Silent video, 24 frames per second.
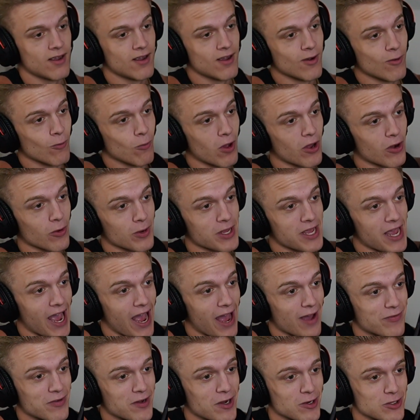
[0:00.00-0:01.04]
What do we
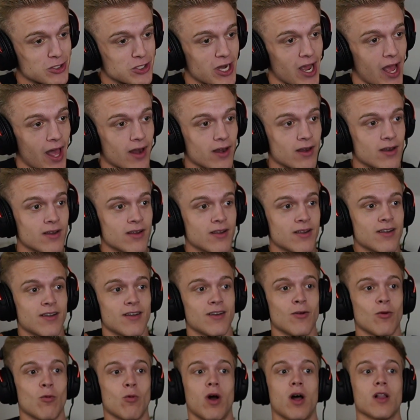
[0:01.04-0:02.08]
have here, chat?
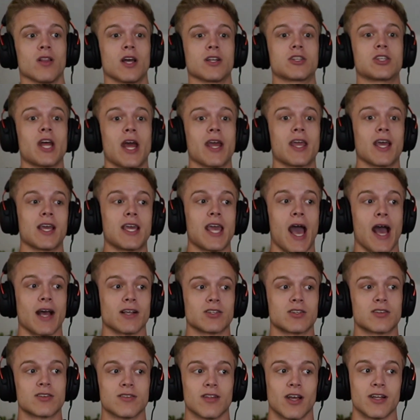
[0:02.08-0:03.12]
Well, let's take a guess.
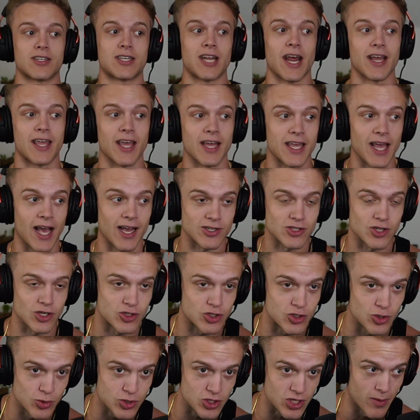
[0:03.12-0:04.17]
Let's take a guess. Let's
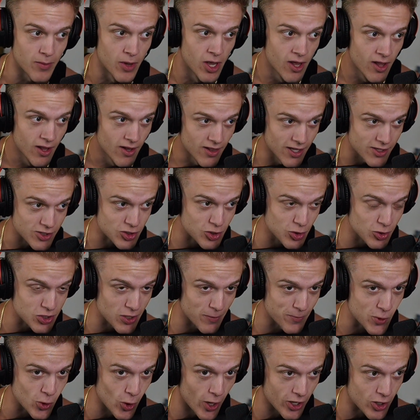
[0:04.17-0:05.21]
do some let's do some
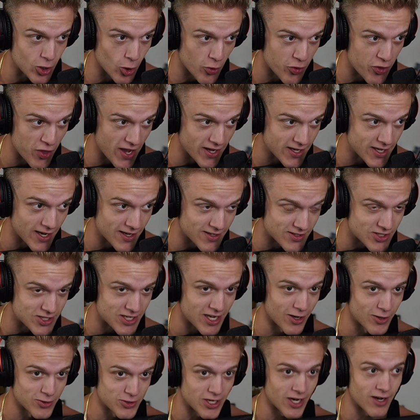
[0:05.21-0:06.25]
critical thinking
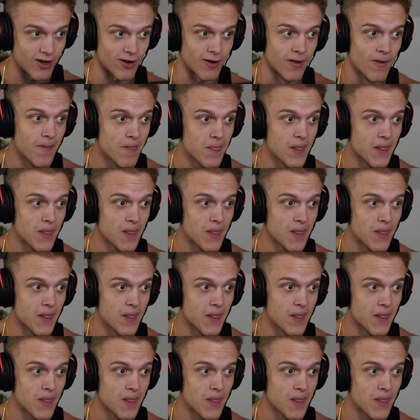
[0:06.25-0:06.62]
skills here.